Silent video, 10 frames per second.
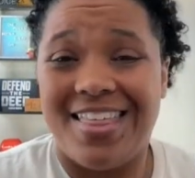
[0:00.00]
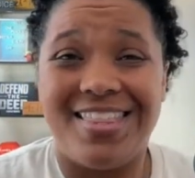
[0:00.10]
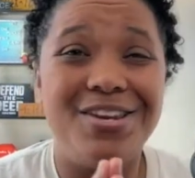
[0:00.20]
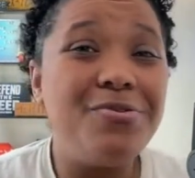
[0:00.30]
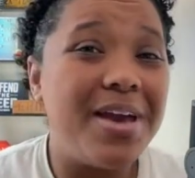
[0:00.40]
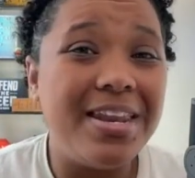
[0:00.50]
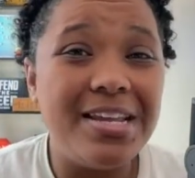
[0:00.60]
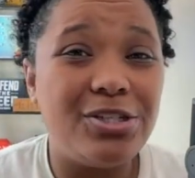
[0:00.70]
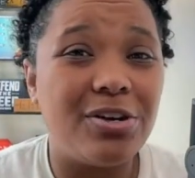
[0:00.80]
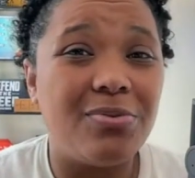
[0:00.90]
The new
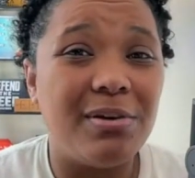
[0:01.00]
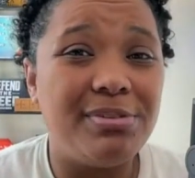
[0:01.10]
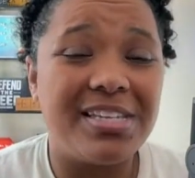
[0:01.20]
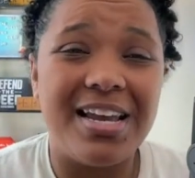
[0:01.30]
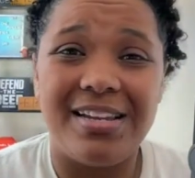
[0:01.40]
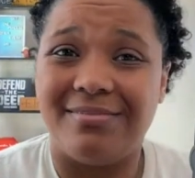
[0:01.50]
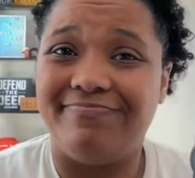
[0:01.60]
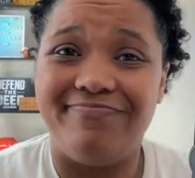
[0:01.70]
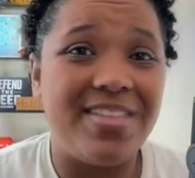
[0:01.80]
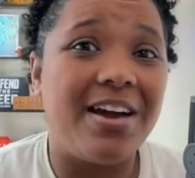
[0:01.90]
NHL website,
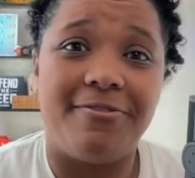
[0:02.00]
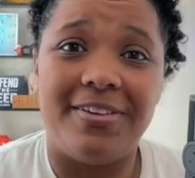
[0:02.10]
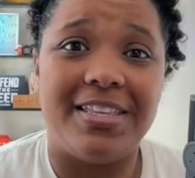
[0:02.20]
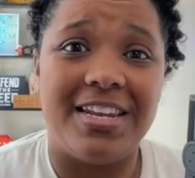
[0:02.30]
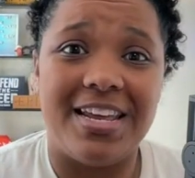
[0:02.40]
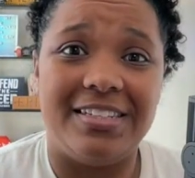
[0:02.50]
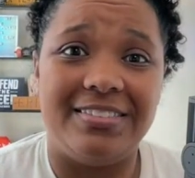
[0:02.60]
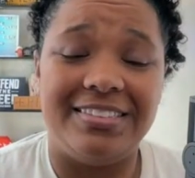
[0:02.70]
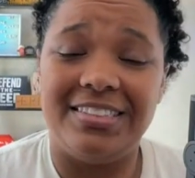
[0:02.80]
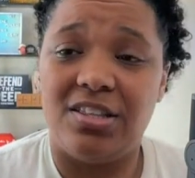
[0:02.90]
not feeling it.
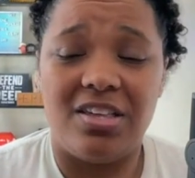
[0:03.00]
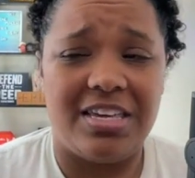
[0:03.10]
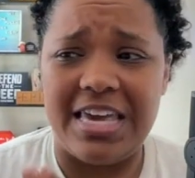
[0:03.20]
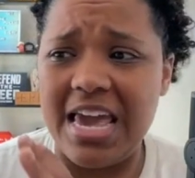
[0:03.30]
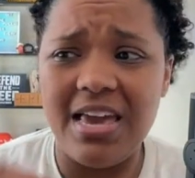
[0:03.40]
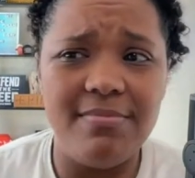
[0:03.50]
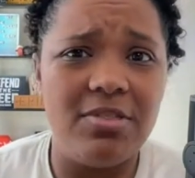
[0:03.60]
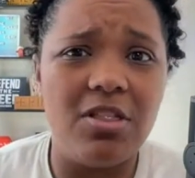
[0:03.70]
The game